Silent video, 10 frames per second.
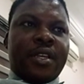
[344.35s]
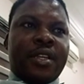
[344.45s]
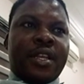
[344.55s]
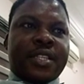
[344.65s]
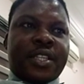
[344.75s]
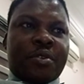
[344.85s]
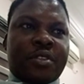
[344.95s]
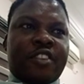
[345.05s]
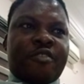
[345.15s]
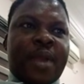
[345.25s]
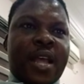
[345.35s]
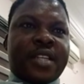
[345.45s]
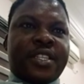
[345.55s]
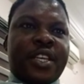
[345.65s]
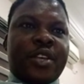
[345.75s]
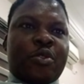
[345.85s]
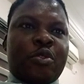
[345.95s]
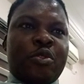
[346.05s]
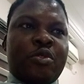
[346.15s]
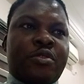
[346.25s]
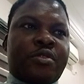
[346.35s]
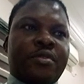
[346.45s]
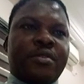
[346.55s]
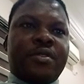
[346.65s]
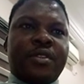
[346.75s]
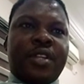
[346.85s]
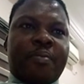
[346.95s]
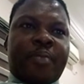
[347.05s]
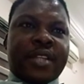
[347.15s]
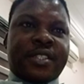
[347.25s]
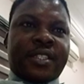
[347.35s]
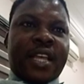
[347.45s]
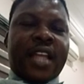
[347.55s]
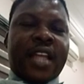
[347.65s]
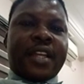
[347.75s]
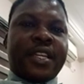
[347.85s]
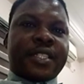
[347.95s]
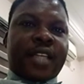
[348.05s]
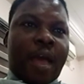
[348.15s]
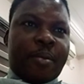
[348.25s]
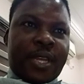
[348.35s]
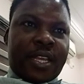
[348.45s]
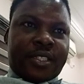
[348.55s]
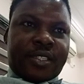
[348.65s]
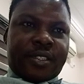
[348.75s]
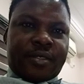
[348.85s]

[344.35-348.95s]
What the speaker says: The executive branch includes the president and his cabinet.